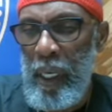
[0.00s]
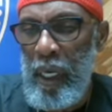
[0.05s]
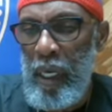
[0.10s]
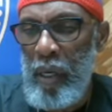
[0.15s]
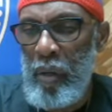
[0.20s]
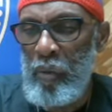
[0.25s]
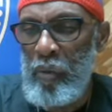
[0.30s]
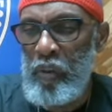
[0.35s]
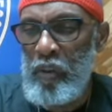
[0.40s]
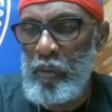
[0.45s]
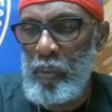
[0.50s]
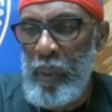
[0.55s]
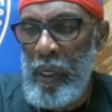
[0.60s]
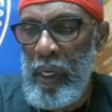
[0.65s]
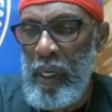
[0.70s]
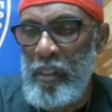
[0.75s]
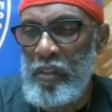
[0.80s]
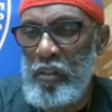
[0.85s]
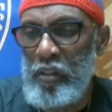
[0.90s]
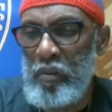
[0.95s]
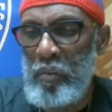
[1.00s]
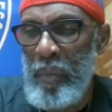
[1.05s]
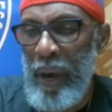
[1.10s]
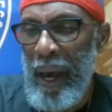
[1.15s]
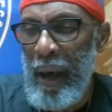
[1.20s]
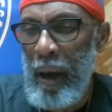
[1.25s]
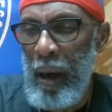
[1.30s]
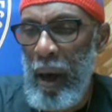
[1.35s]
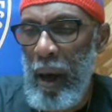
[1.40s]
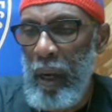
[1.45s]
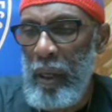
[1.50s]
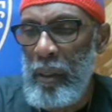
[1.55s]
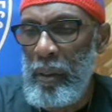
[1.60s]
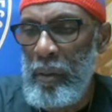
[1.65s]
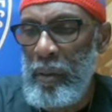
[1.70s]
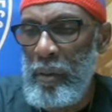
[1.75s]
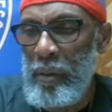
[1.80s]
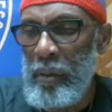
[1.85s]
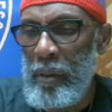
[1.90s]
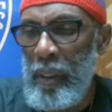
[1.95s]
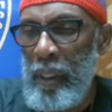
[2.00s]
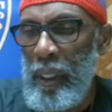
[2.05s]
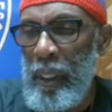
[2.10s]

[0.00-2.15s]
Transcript: in response to my article,